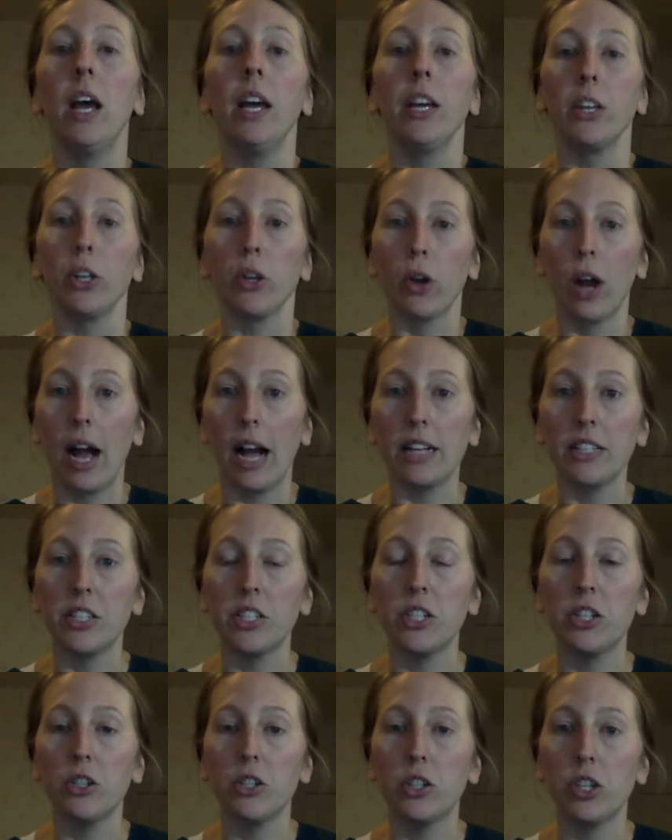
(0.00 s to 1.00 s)
Your eyes
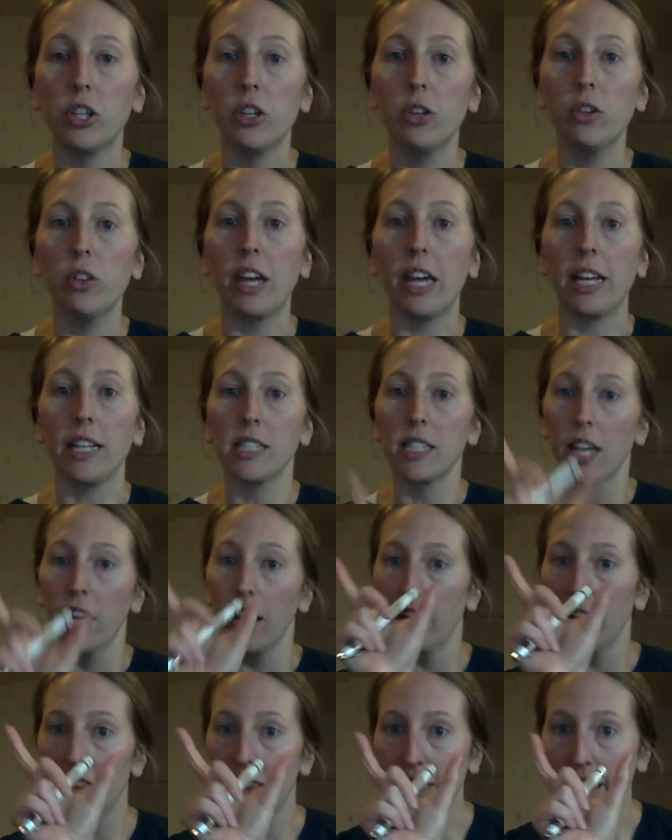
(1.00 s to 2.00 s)
do two things.
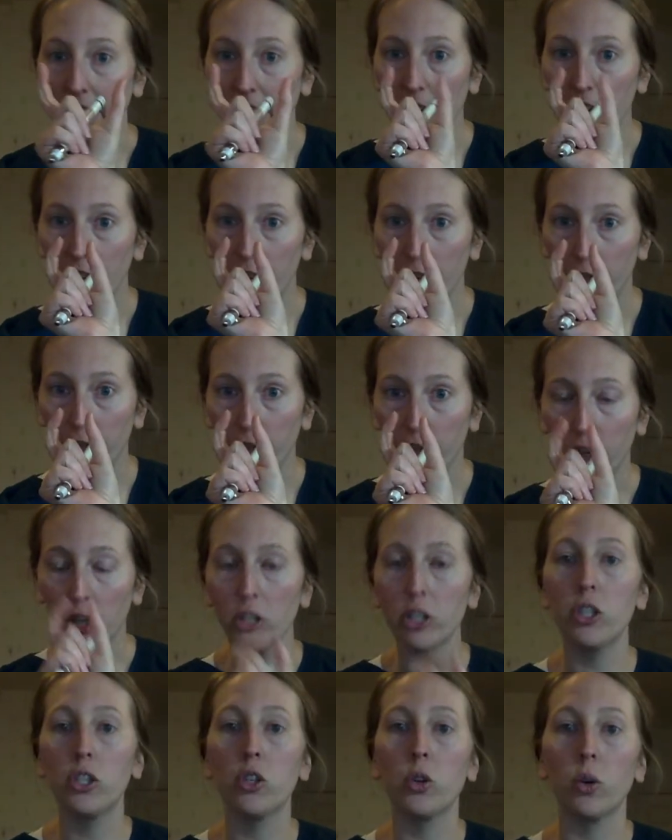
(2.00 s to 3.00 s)
They
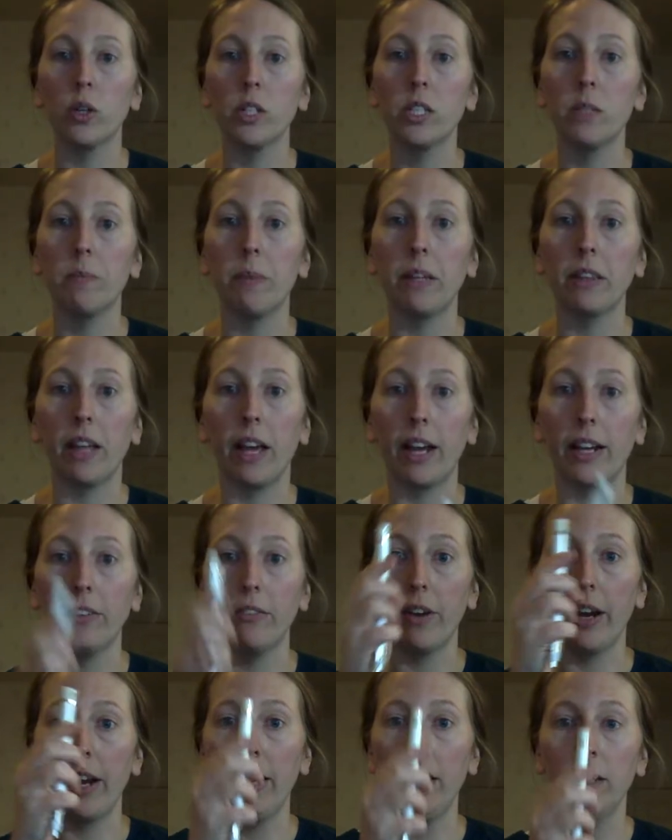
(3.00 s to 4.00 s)
converge towards midline,
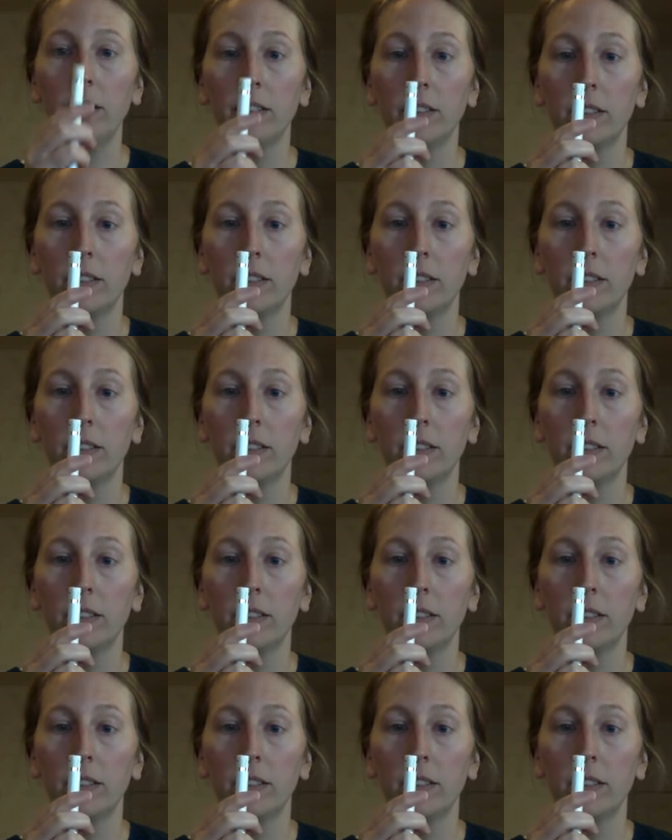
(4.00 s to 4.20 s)
right?